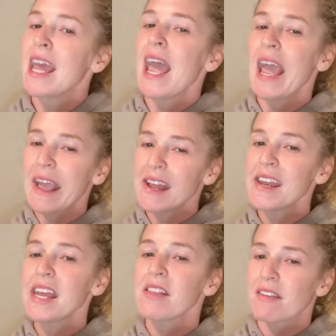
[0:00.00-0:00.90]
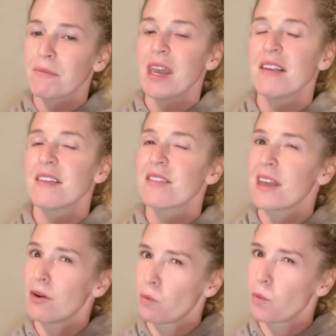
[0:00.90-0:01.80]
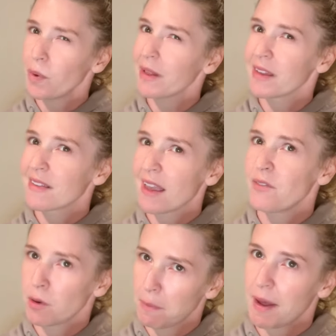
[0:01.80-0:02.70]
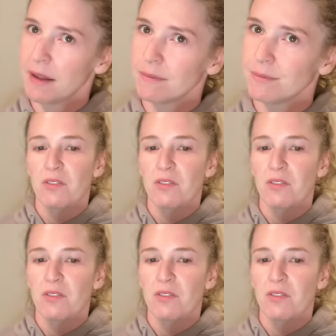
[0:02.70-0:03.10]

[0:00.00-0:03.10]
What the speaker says: and in some cases can really save your butt.